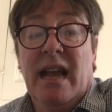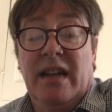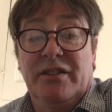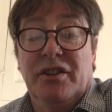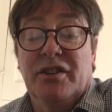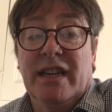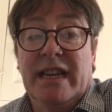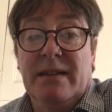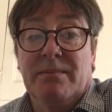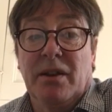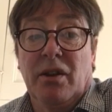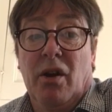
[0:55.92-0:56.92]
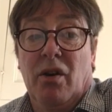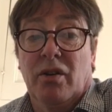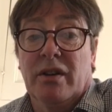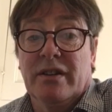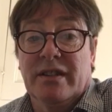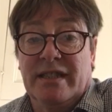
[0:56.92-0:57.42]
and you can keep a
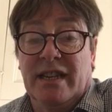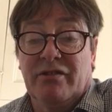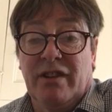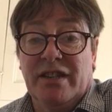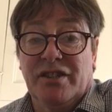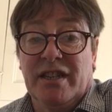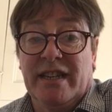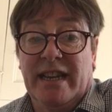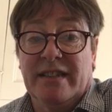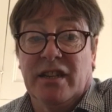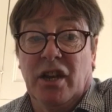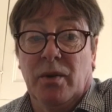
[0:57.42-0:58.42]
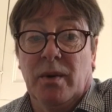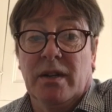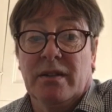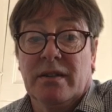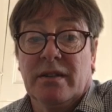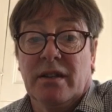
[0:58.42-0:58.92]
log as it gradually gets lower
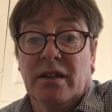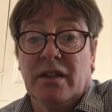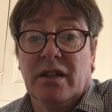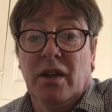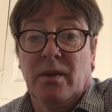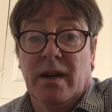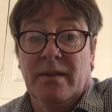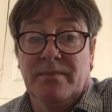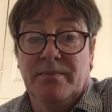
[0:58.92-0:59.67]
and lower.